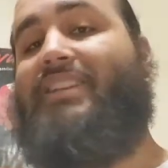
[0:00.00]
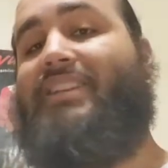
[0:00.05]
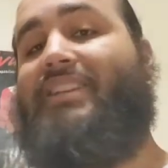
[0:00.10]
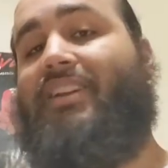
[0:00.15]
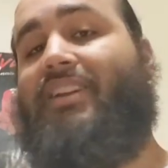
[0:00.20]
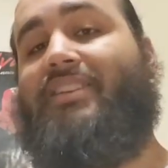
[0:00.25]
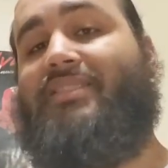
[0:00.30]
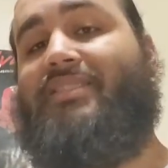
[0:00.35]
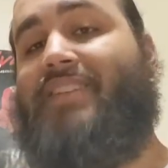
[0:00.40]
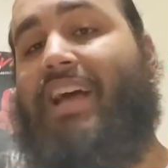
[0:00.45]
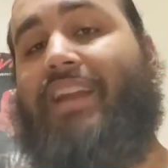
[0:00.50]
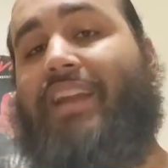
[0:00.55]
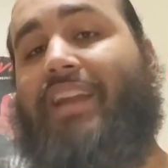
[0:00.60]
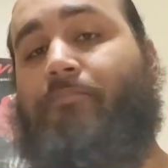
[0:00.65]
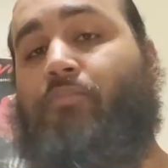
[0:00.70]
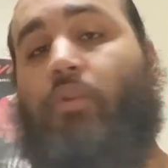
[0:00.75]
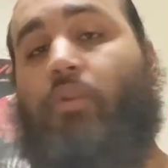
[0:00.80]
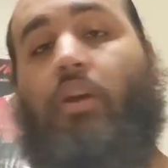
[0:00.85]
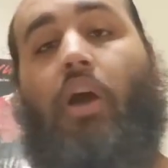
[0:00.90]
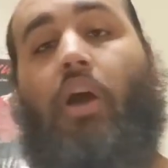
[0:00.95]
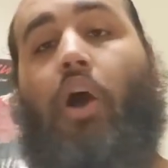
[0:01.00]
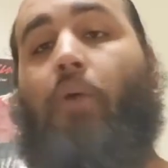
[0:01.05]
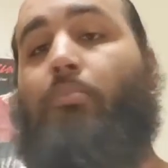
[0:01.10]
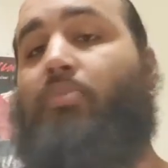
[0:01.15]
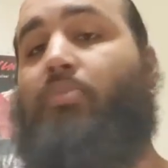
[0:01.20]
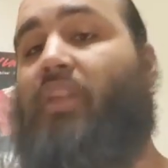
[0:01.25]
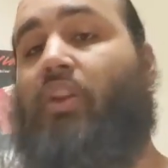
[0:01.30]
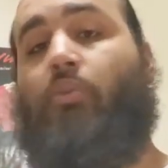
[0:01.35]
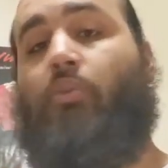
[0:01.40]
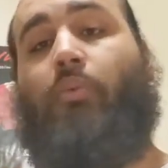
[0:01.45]
and he still has not
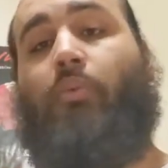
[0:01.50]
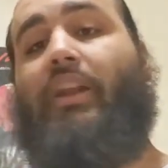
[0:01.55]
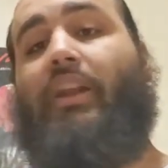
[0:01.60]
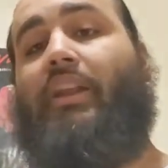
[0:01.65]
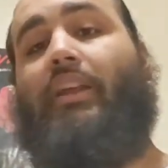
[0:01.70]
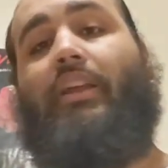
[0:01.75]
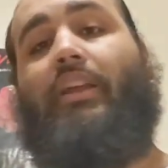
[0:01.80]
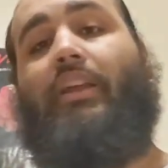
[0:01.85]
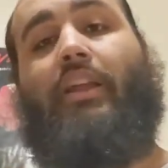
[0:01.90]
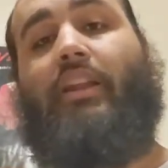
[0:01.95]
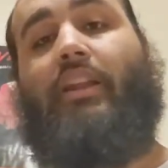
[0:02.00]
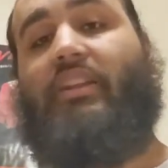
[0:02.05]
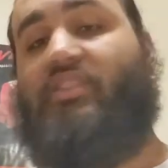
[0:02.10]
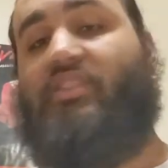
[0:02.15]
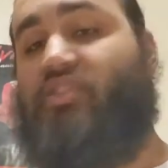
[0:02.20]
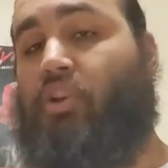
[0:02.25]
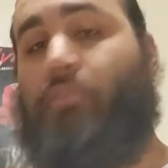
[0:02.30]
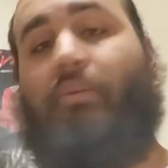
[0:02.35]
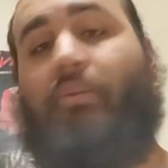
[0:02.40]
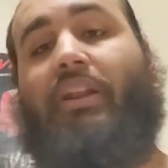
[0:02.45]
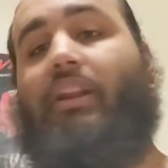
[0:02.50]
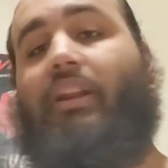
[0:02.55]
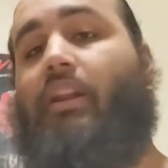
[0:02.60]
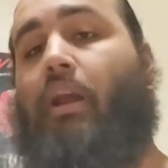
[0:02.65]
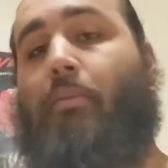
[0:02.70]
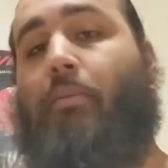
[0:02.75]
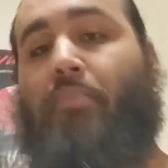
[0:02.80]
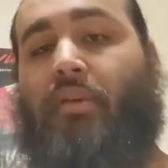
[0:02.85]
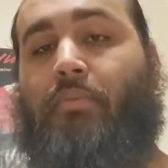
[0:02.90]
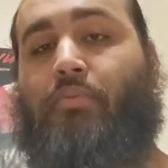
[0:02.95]
obliterated and exterminated
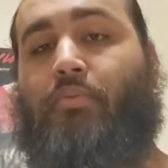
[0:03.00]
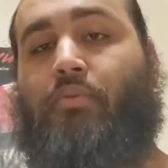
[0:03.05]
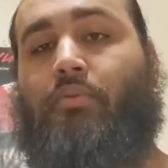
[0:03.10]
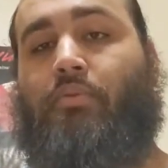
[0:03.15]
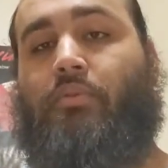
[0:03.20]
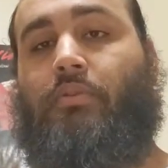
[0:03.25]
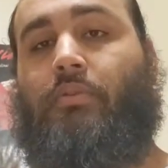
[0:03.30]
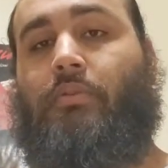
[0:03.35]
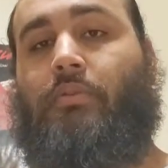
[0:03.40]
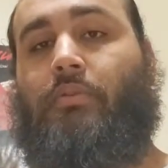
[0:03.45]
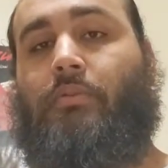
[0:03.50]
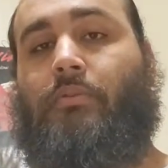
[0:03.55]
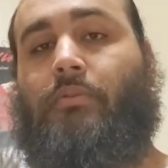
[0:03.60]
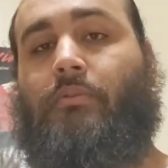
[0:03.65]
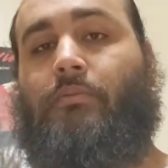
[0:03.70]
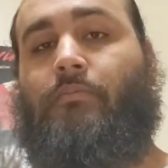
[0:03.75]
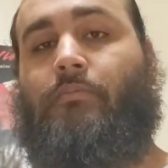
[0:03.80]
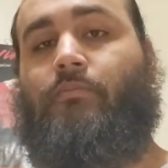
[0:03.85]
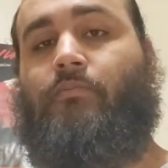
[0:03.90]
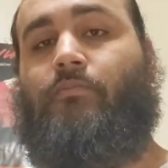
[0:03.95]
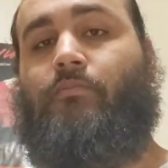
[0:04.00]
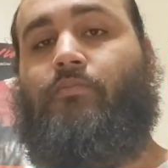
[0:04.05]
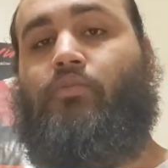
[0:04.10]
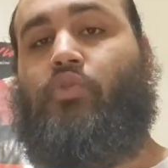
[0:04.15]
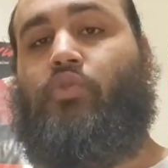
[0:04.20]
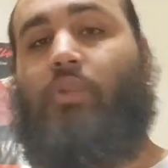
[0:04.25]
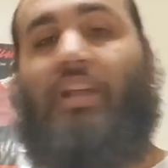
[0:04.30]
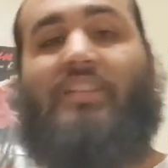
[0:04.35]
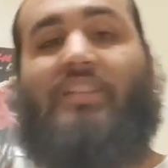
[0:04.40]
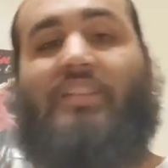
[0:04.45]
our people.
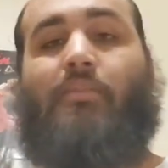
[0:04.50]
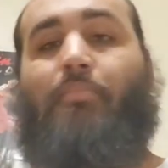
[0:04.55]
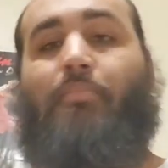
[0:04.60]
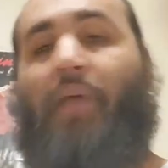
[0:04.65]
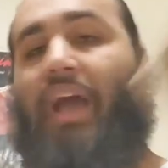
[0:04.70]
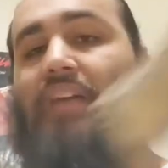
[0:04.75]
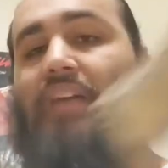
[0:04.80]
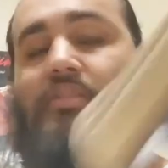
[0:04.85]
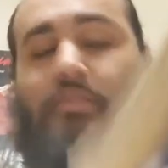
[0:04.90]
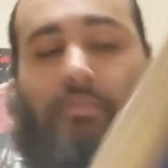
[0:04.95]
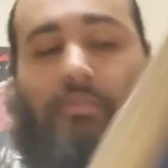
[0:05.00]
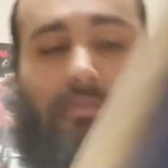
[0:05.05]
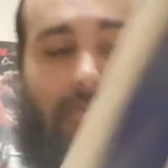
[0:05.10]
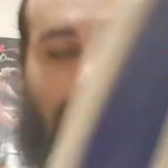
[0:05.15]
So that's compassion.